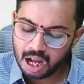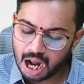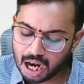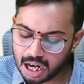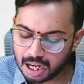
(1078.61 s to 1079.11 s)

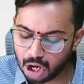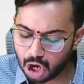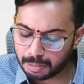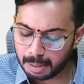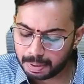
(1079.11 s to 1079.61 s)
Under
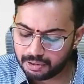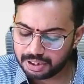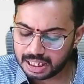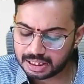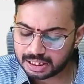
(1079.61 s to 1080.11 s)
normal
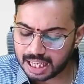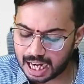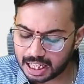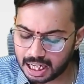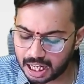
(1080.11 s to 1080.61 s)
provisions,
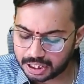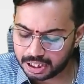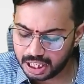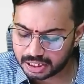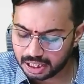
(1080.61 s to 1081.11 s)
standard deduction
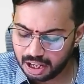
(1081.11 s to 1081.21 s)
is